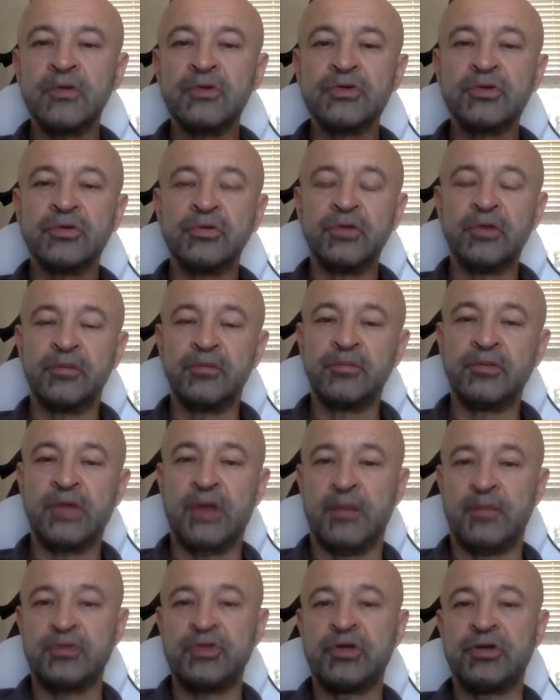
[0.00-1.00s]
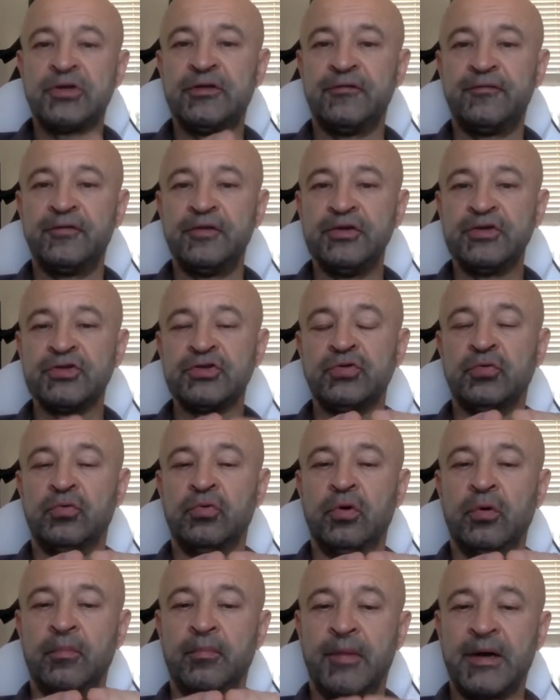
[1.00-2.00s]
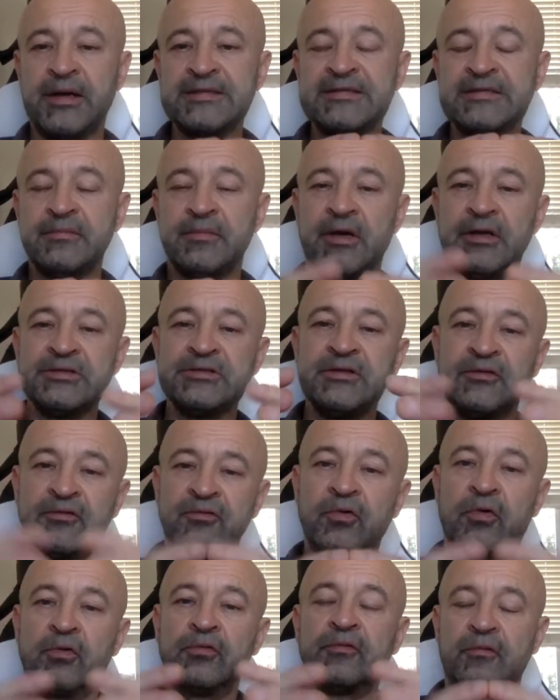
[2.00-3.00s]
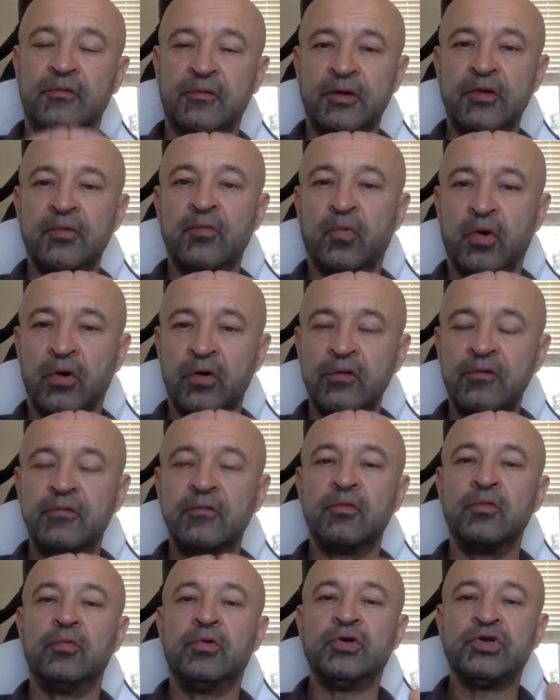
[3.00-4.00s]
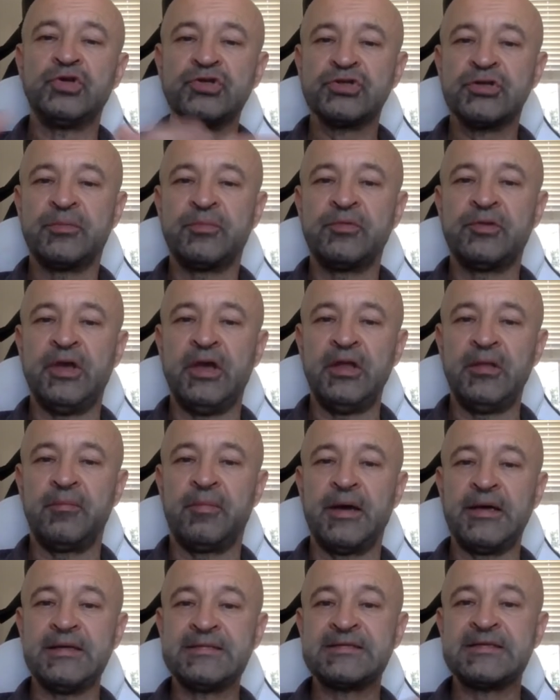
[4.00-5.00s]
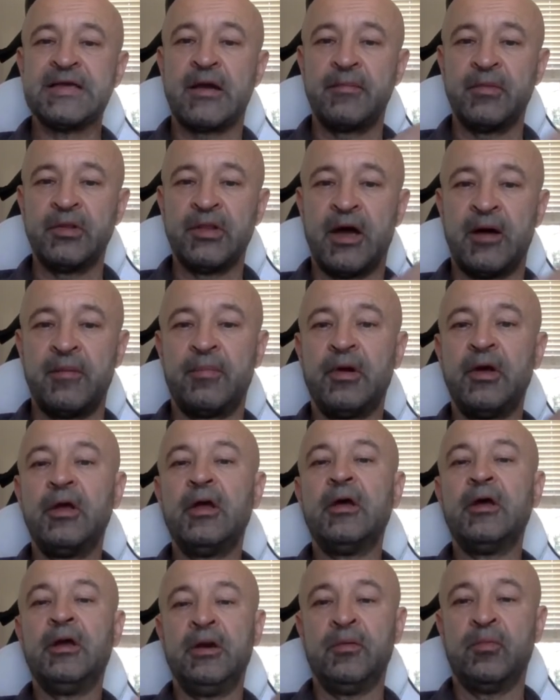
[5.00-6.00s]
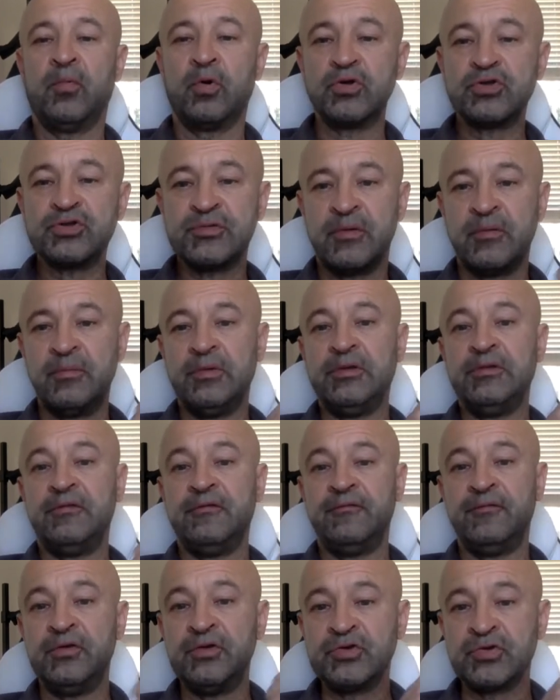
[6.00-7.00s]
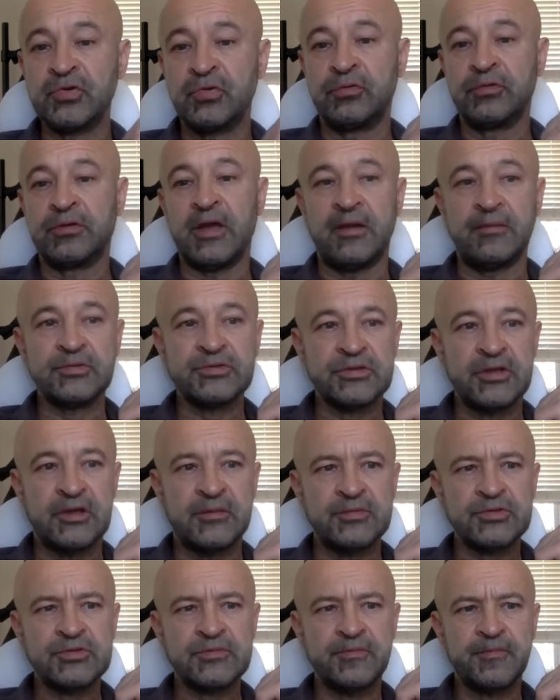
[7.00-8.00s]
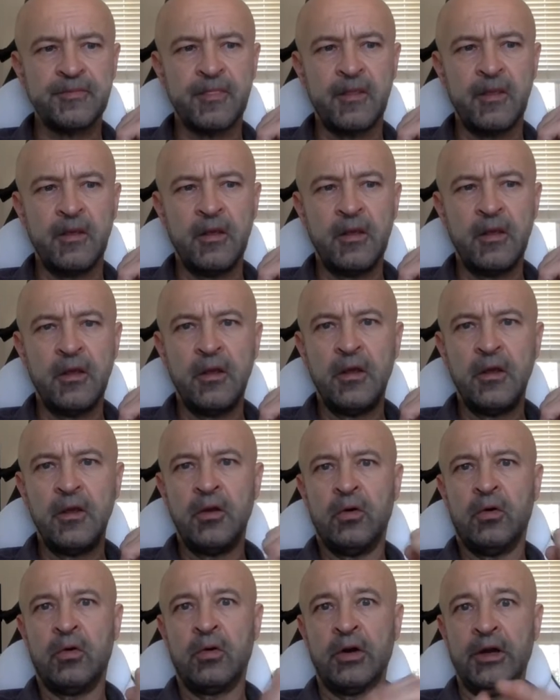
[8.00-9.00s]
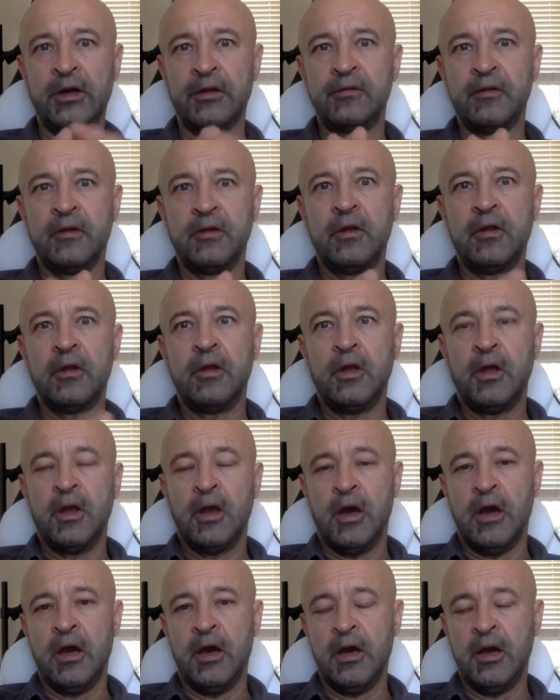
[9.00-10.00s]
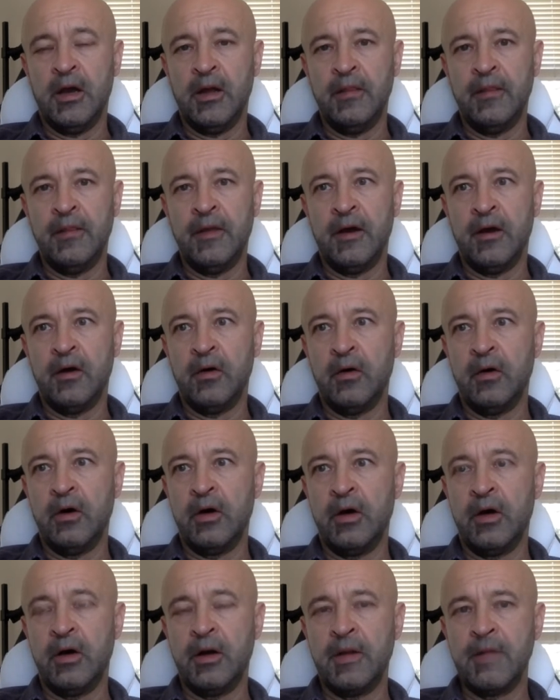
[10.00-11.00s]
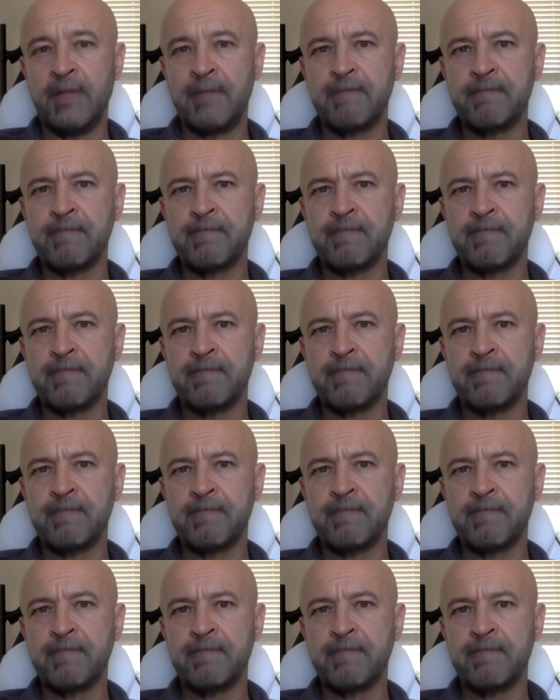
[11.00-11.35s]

so the, the objective is to maximize the total reward, which is obtained by summing up rewards from individual time steps. All right. Uh, now, um,